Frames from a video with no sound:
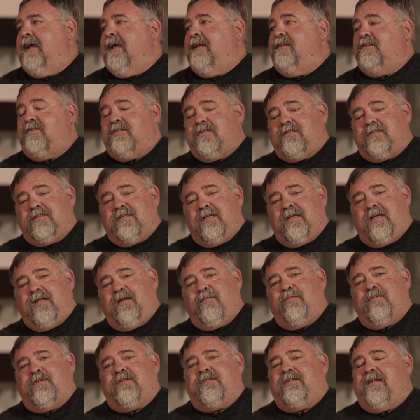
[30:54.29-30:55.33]
And
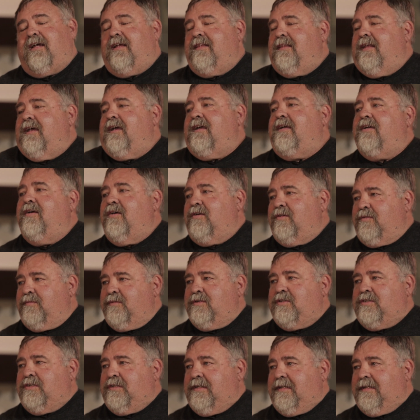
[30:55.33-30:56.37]
sitting beside that
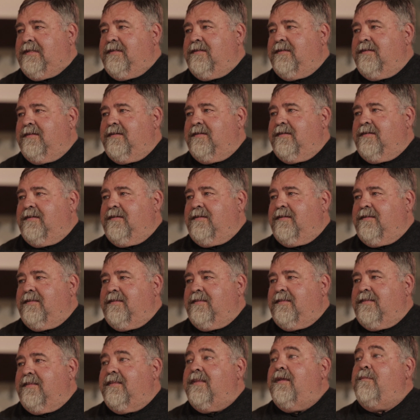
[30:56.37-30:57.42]
Coke machine,
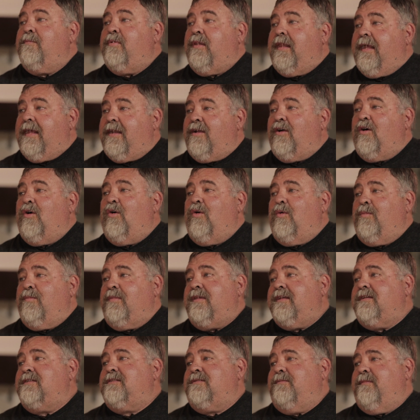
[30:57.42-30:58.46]
they plant a
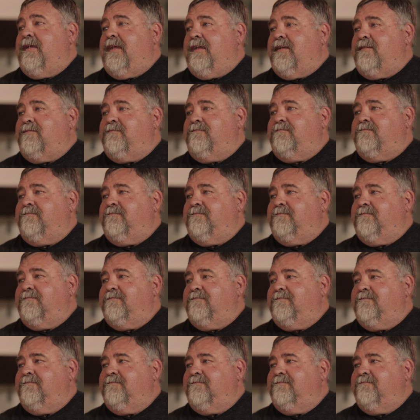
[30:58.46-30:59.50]
homeless man.
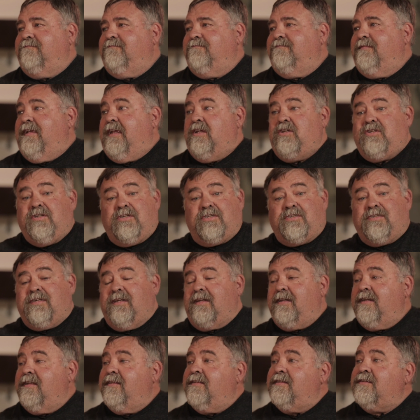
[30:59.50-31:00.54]
He's just
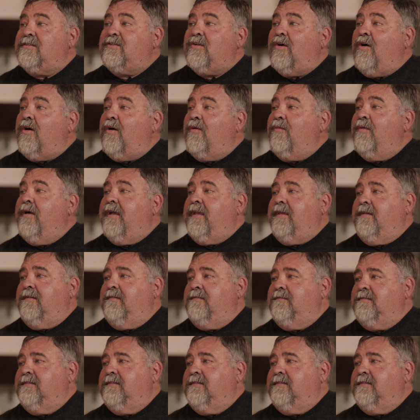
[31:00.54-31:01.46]
sitting in this hallway.